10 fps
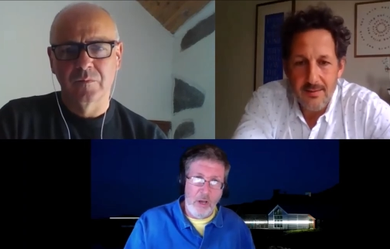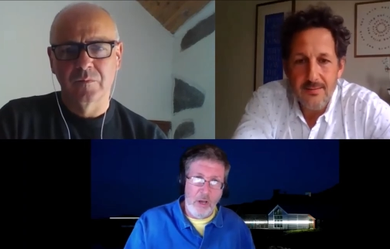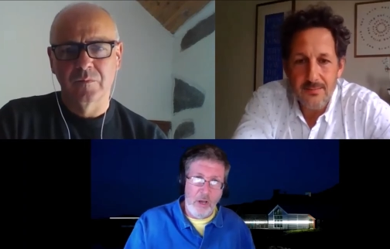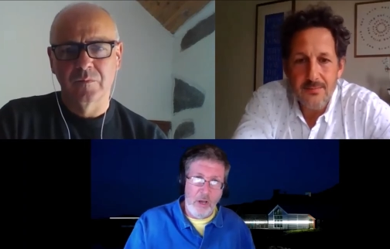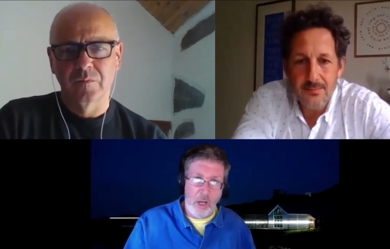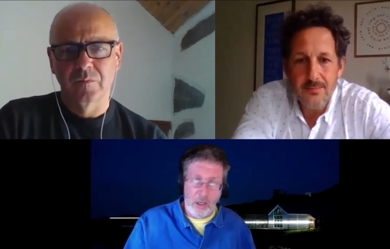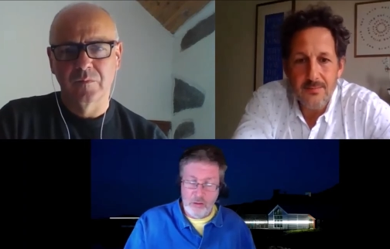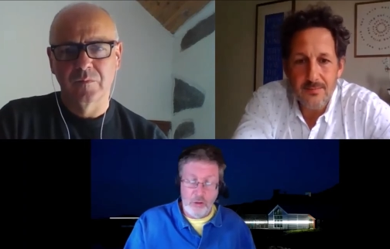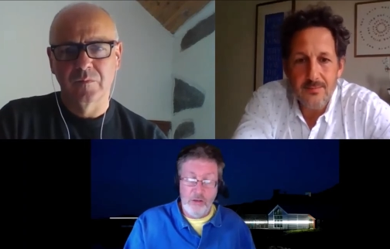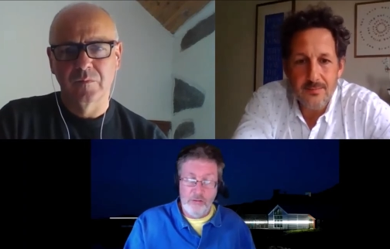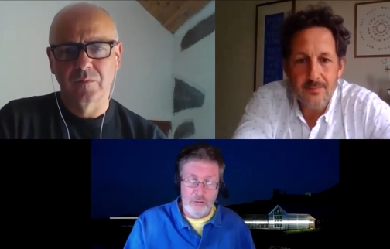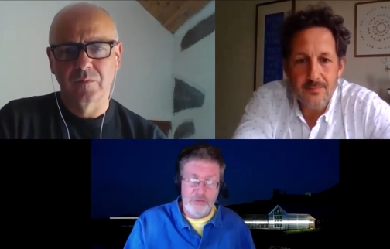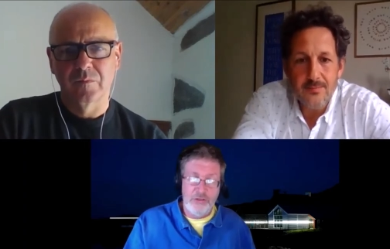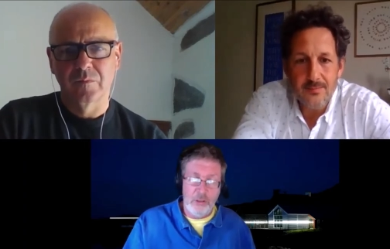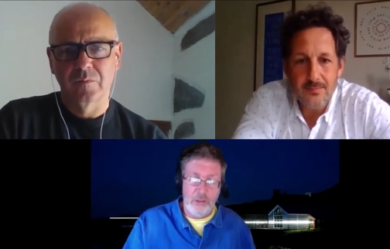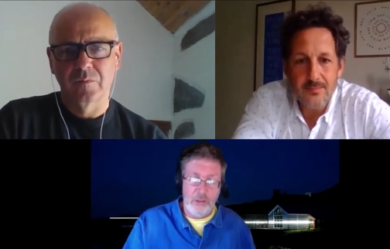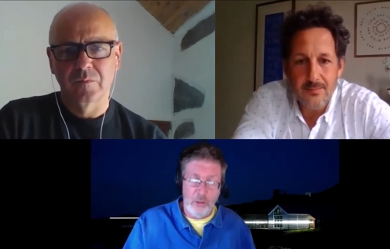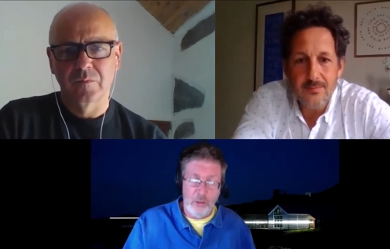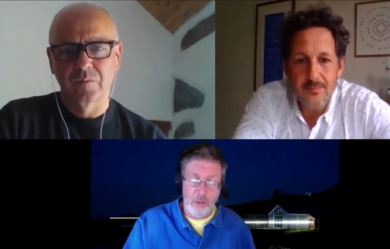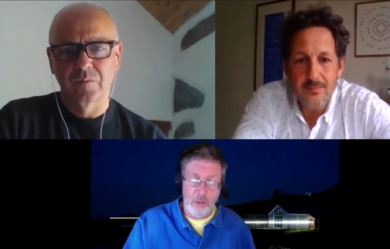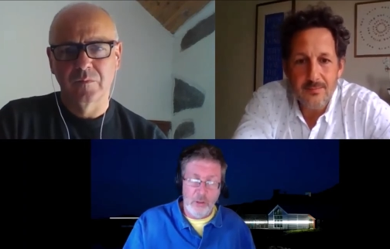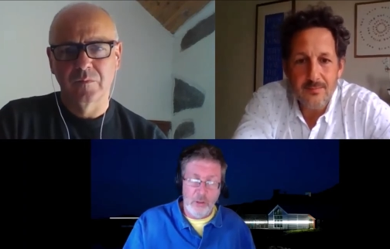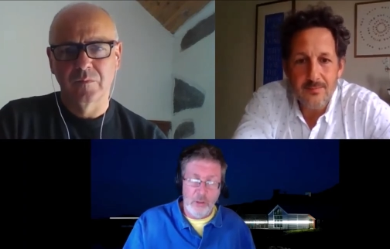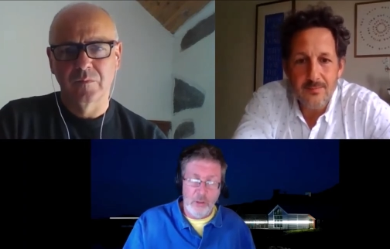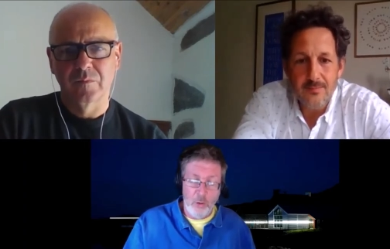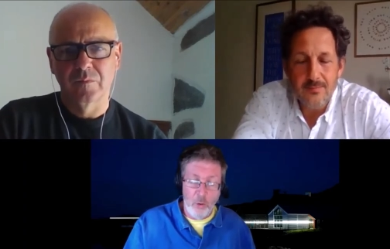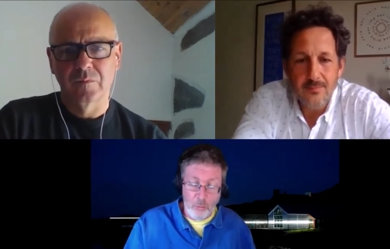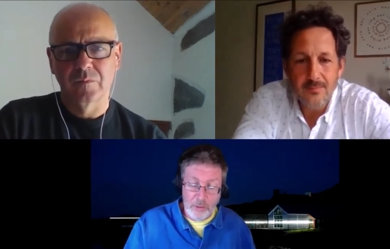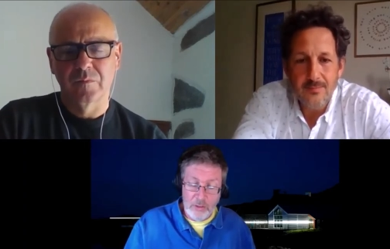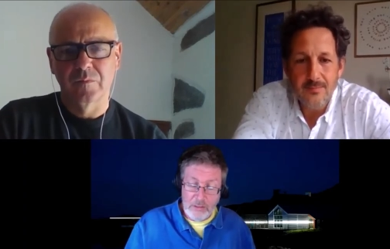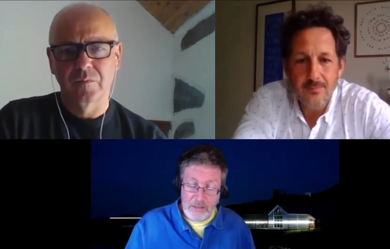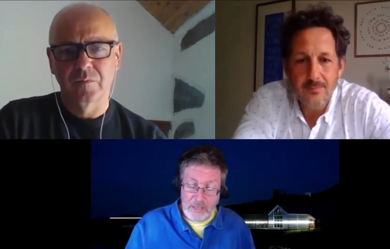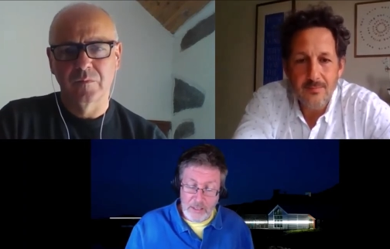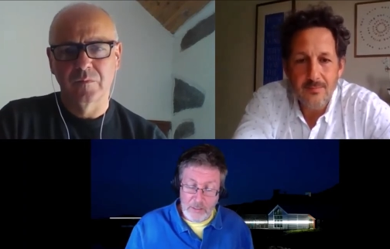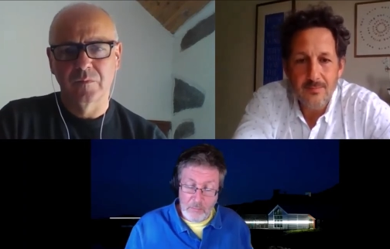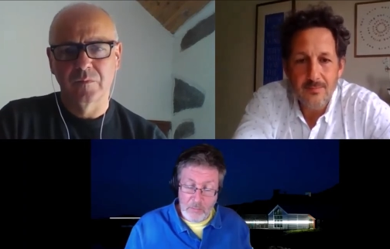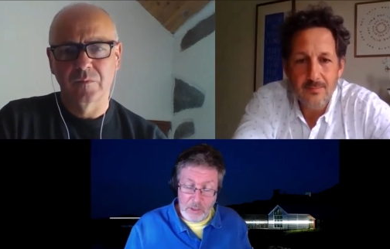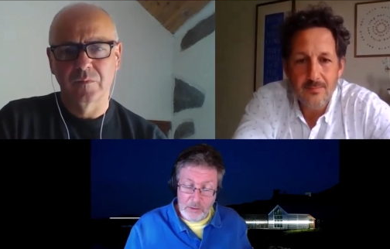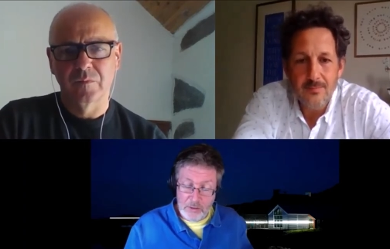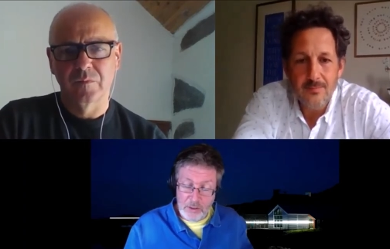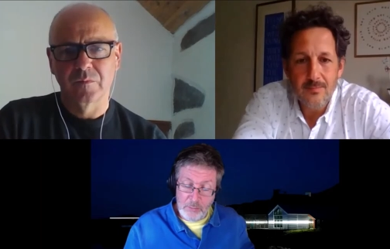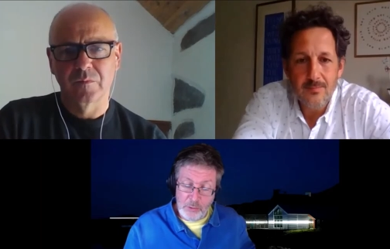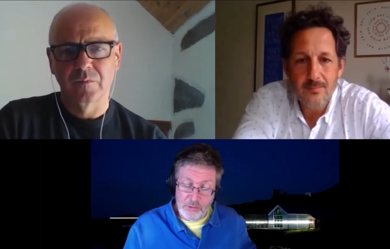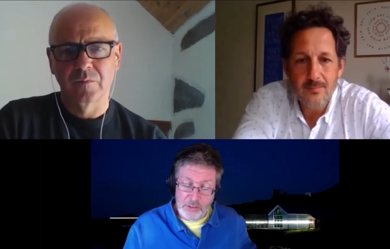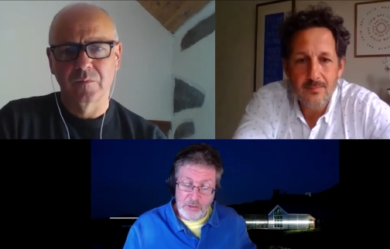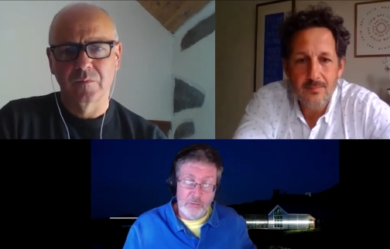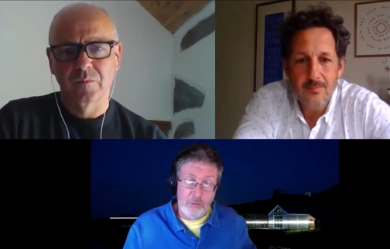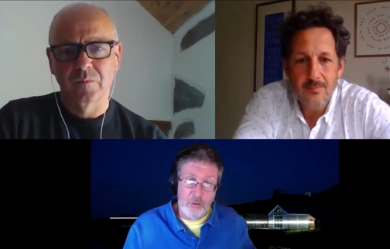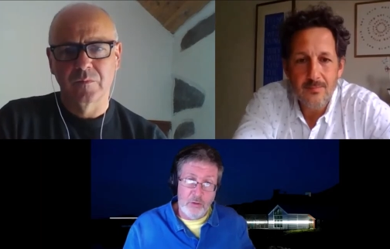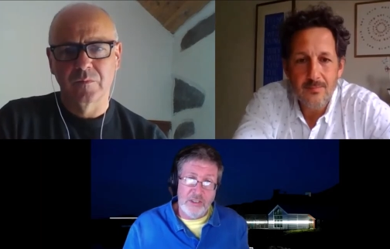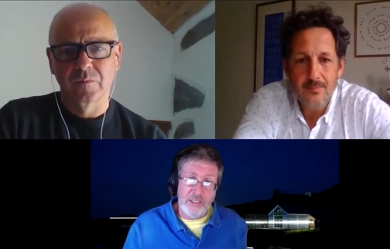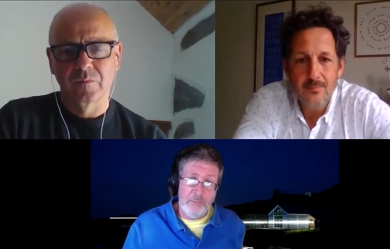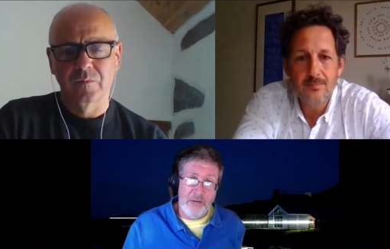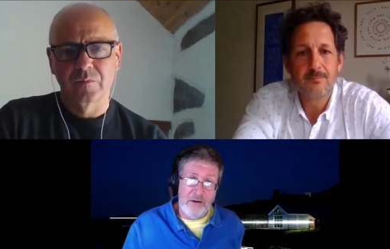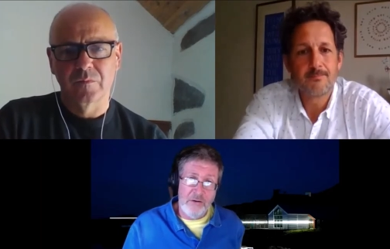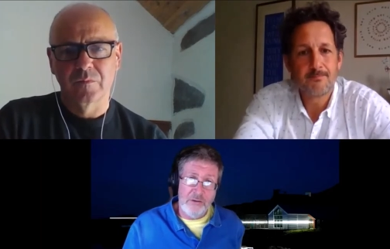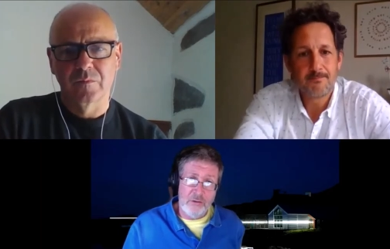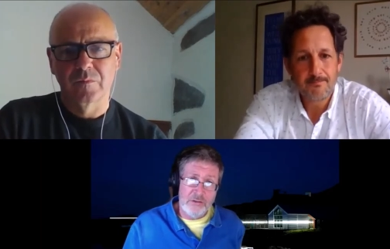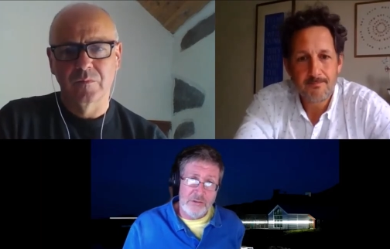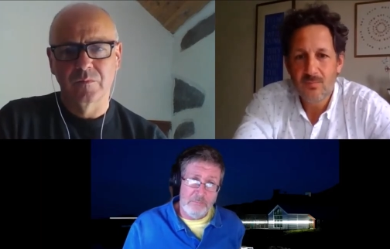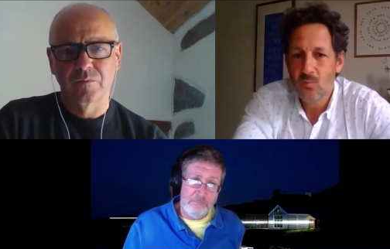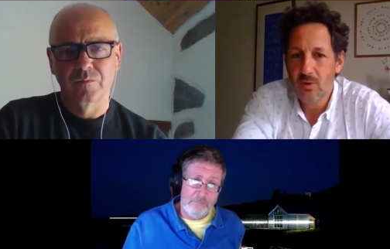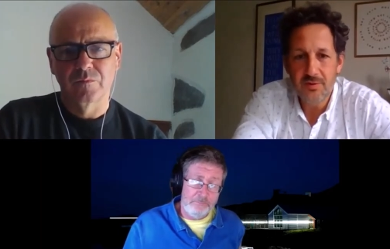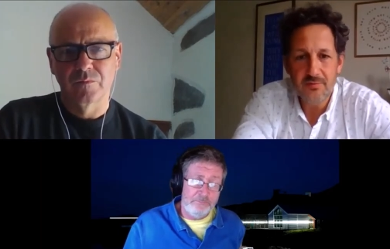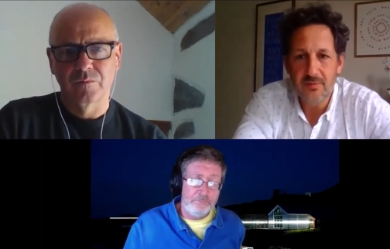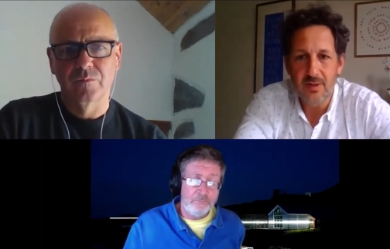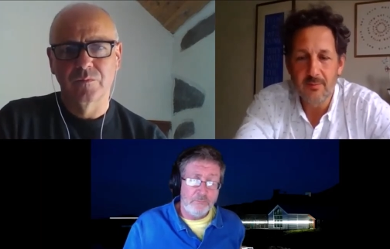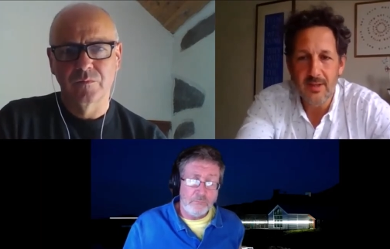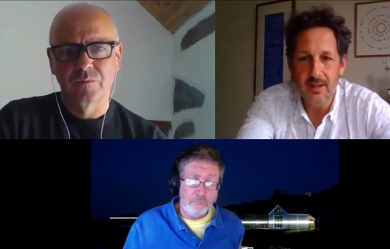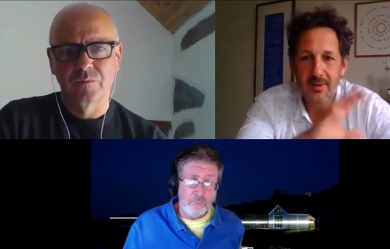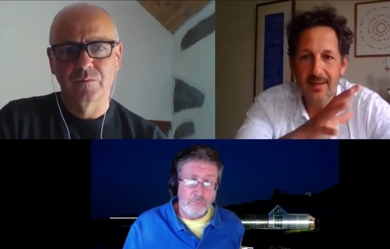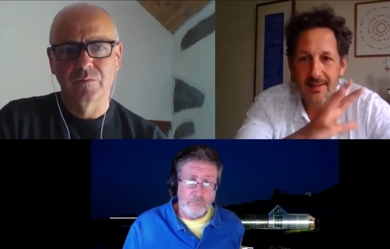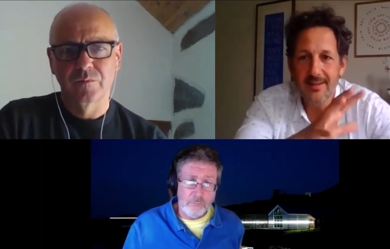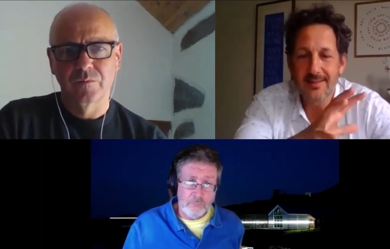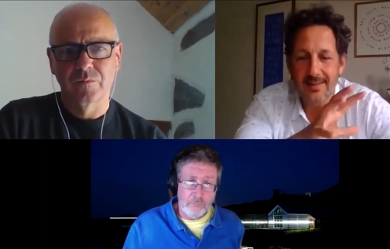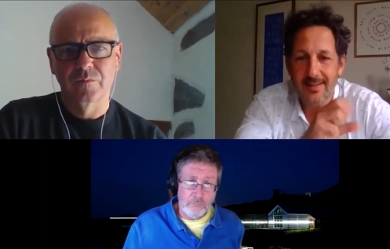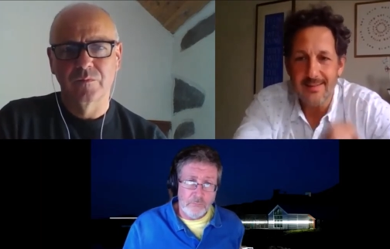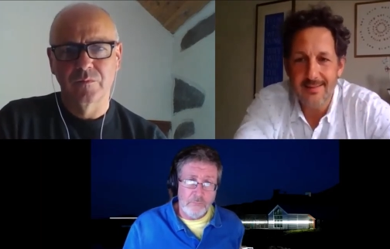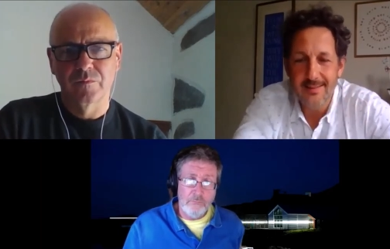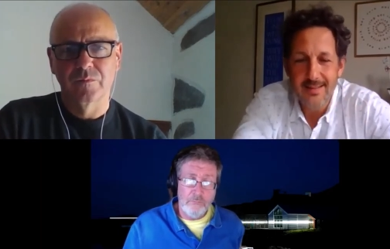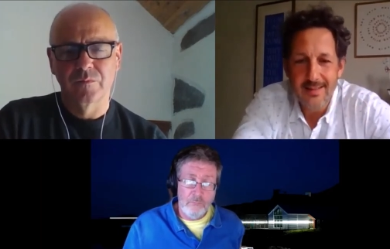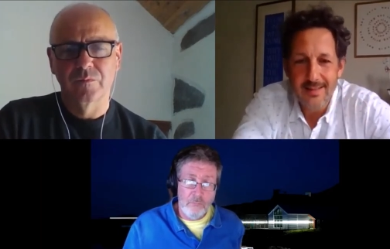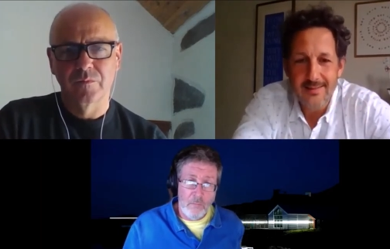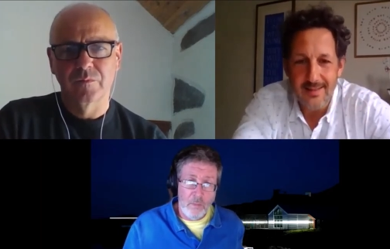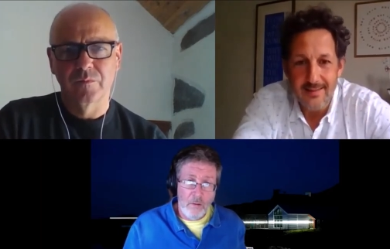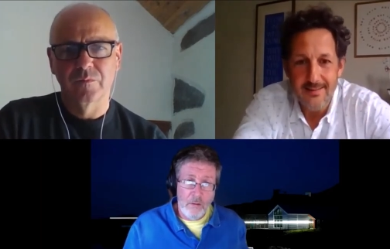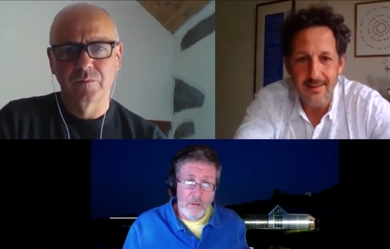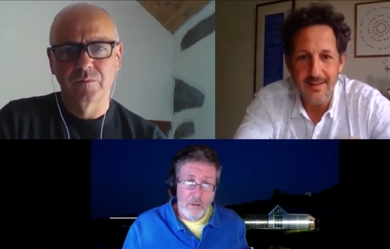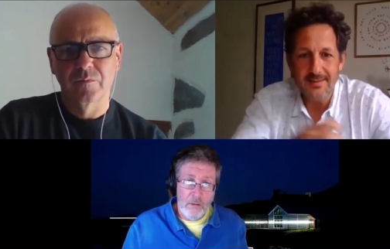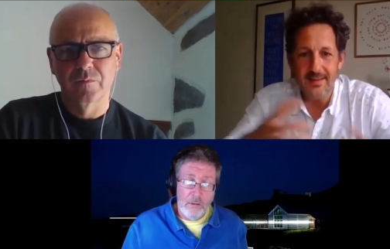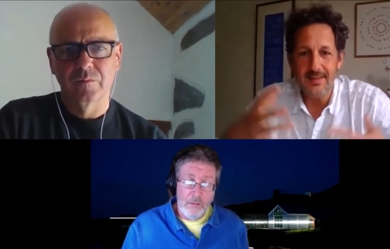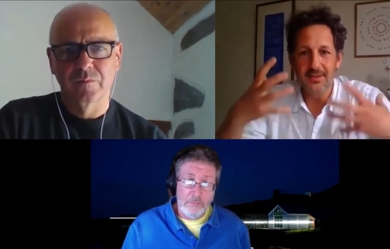Speaker 1: across the globe, in a project called Coastline
Speaker 2: Paradox. Wonderful. I mean, I'm getting a slight tingle as